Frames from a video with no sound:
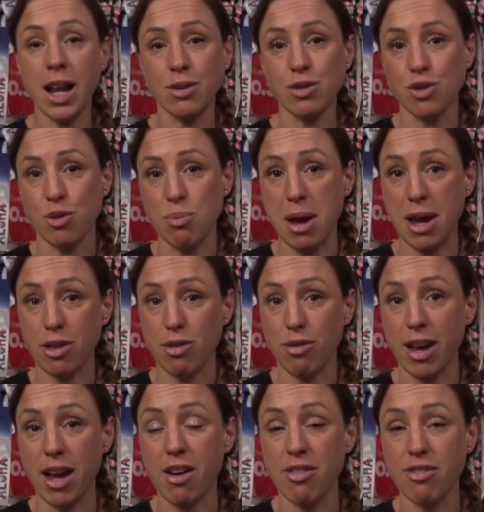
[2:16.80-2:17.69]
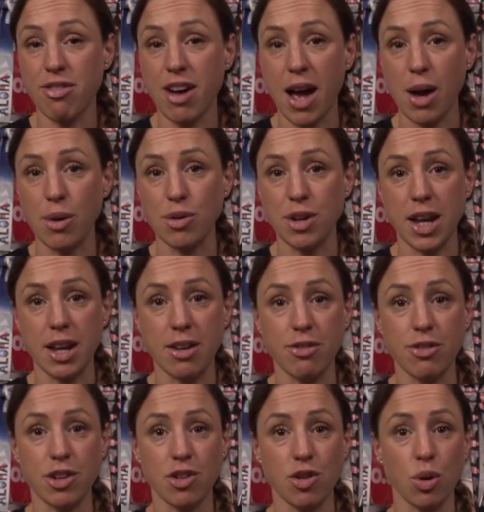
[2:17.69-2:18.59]
levels of omega 3 are found in
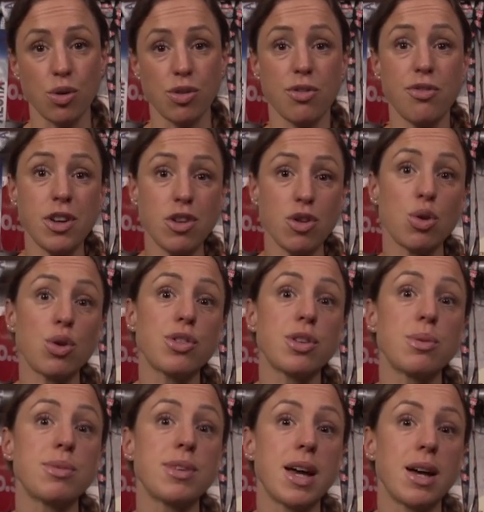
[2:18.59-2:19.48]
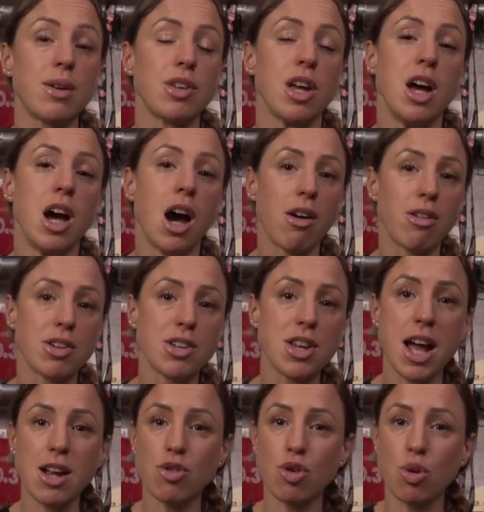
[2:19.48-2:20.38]
fish oils, and fish oils themselves are a
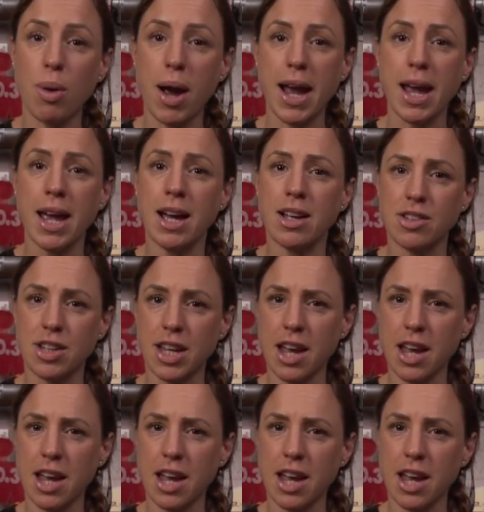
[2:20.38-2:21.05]
natural way to